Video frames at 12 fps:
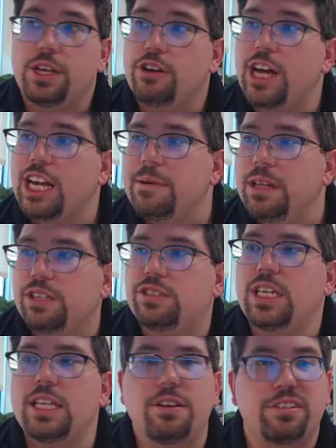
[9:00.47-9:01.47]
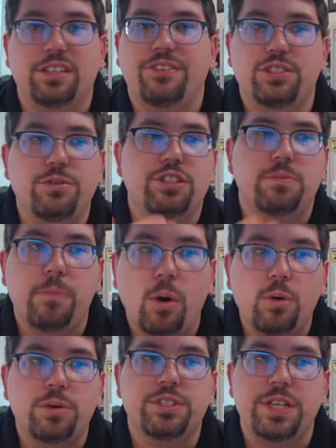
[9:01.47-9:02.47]
You're not going to be able to see those unless you
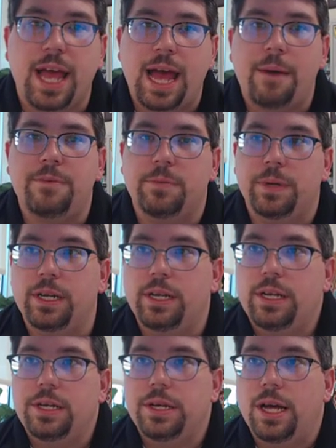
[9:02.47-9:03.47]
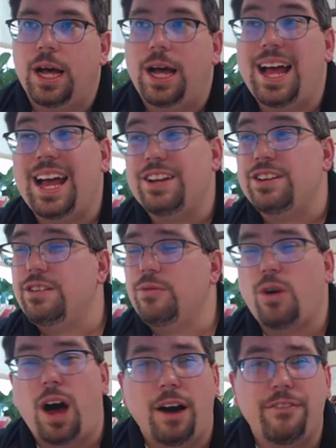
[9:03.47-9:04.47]
expose the abdomen. Uh, and
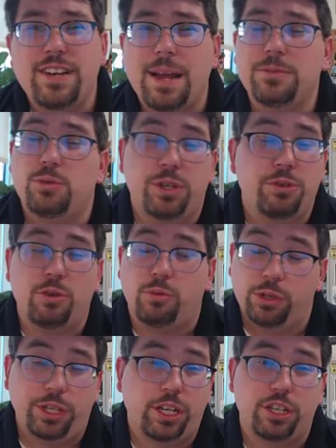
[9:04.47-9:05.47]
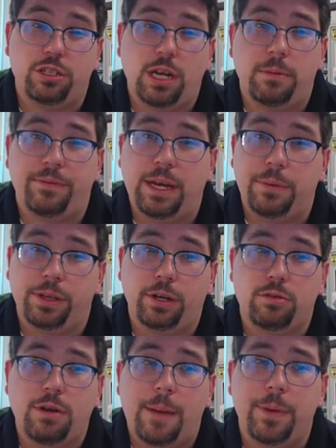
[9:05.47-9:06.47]
oftentimes we do a really good job of that with
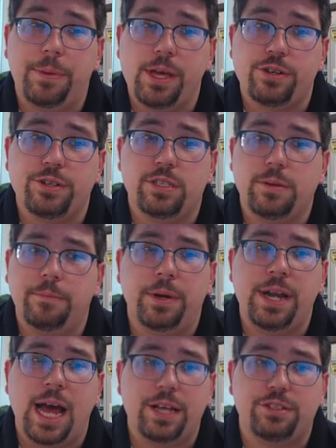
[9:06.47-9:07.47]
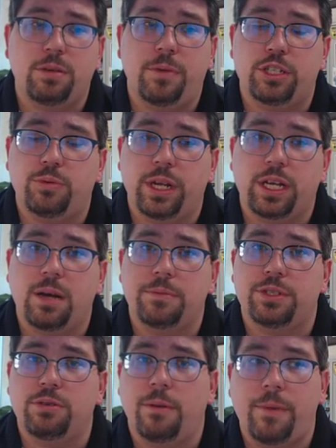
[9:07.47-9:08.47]
our trauma patients, but not so much when it
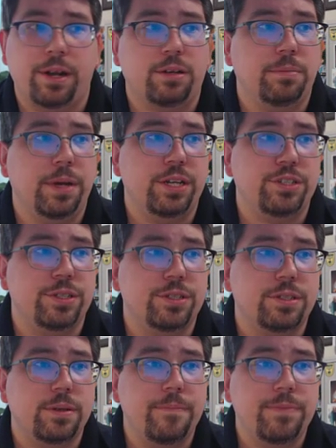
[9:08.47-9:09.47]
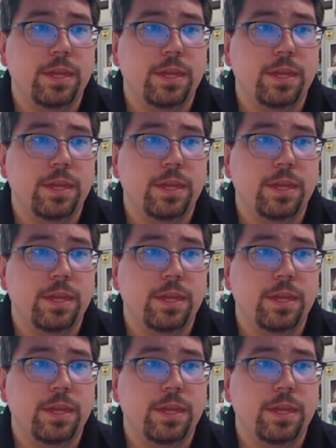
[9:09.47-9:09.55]
comes to our medical patients.